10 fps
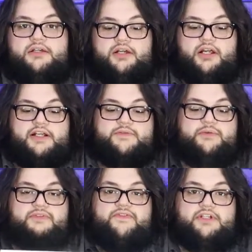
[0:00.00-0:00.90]
Alright guys,
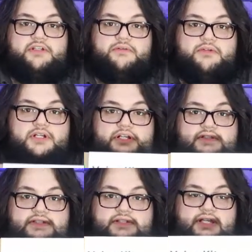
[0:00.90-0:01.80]
welcome to the video.
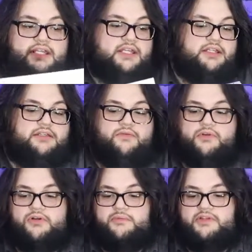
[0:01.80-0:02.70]
Today
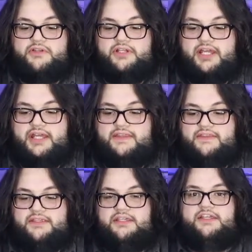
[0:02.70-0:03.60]
we are going to be looking
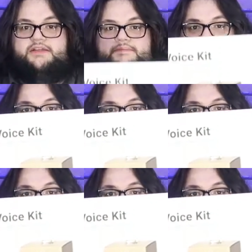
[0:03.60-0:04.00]
at the